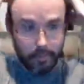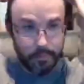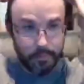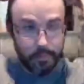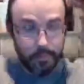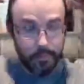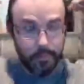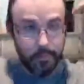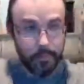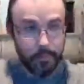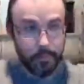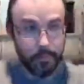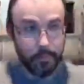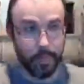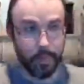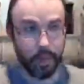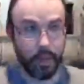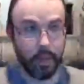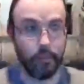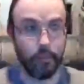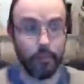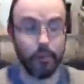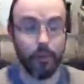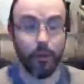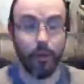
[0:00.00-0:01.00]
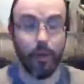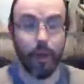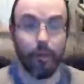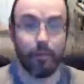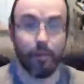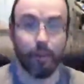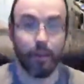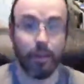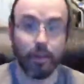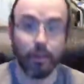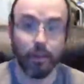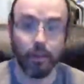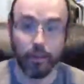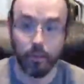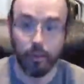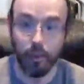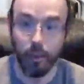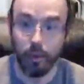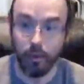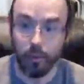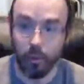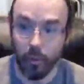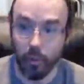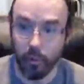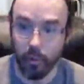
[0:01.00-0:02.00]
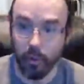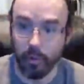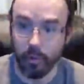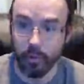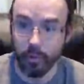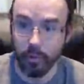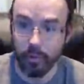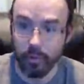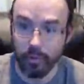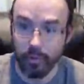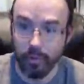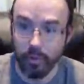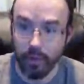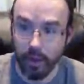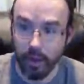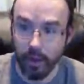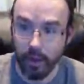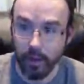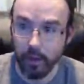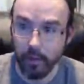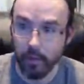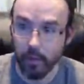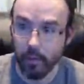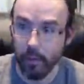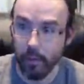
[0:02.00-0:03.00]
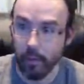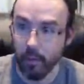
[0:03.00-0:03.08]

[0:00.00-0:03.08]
if you have an Asus motherboard, like I do,